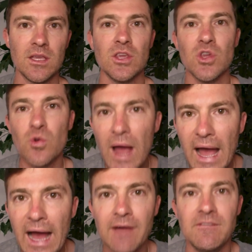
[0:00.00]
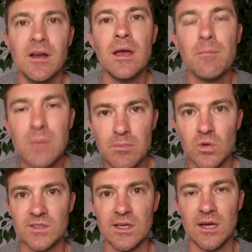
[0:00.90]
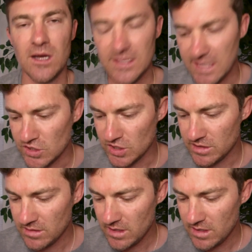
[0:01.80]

You have people's attention.